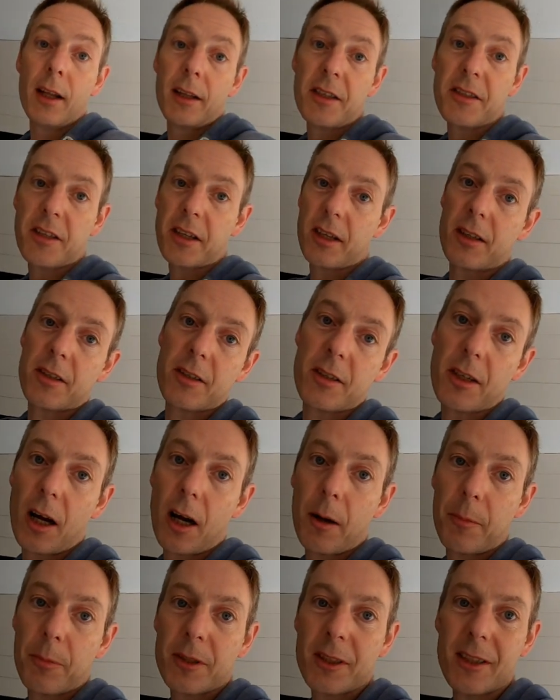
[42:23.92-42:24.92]
Let's get this
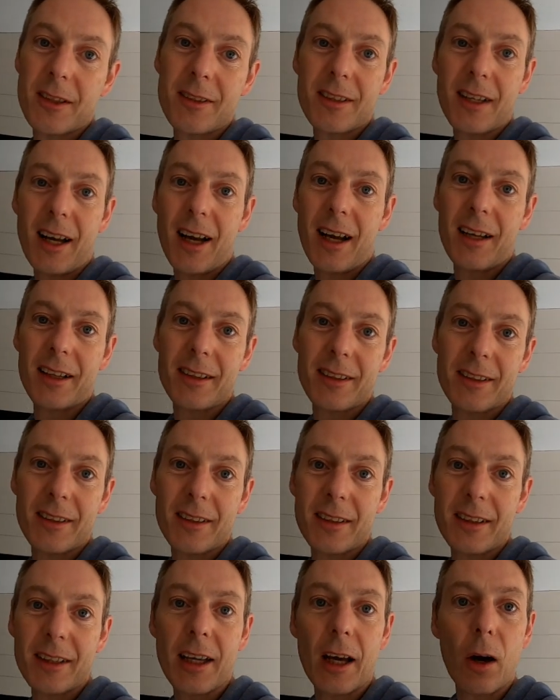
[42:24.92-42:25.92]
carpeted
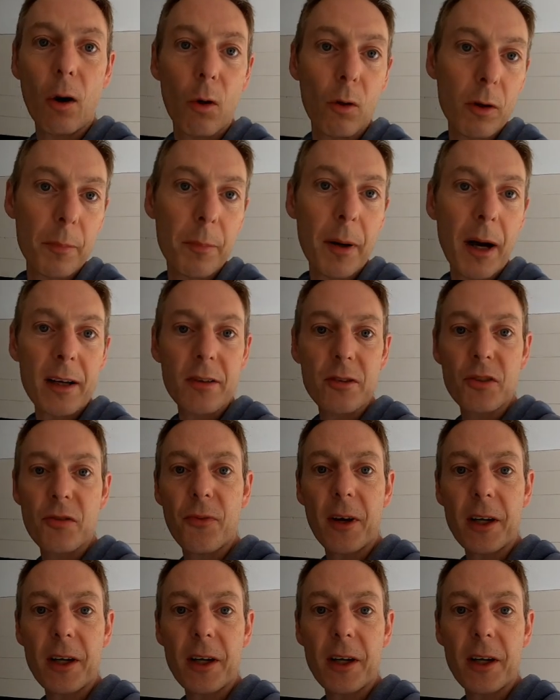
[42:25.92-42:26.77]
and get all the panels